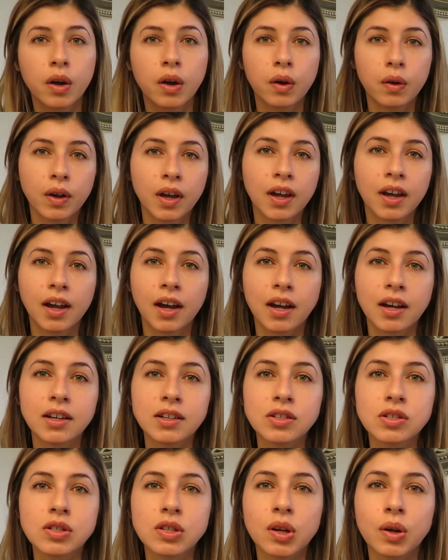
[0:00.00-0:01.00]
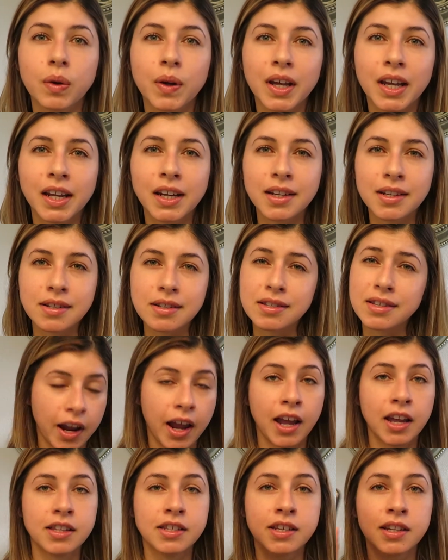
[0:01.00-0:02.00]
Okay guys, so it is
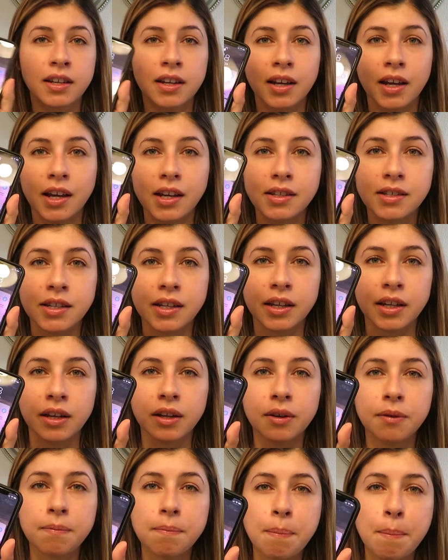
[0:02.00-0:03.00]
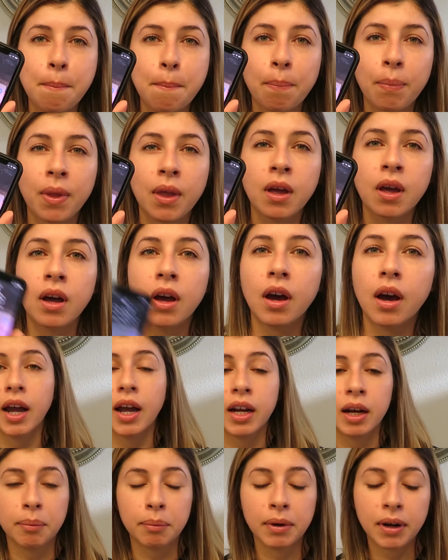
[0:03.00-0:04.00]
8:18
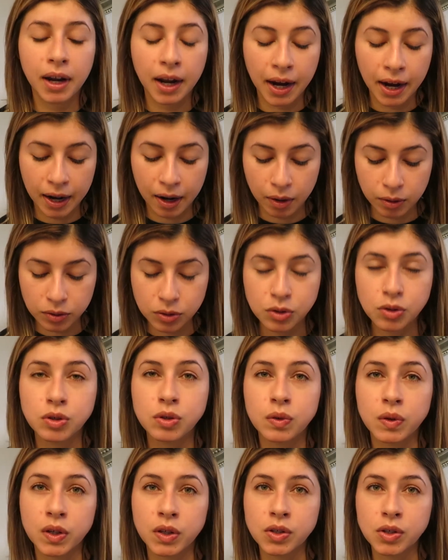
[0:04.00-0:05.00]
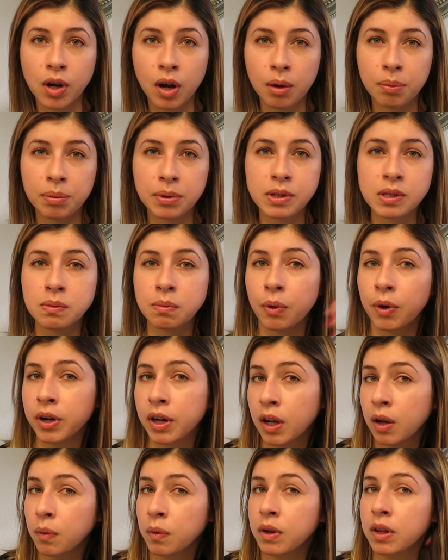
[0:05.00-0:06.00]
and I'm gonna head out to do a job this
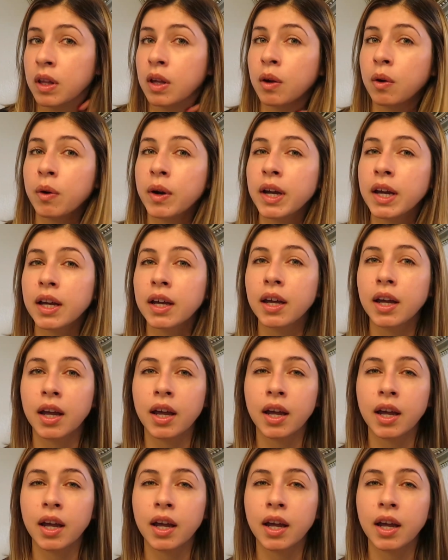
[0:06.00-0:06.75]
morning really quick,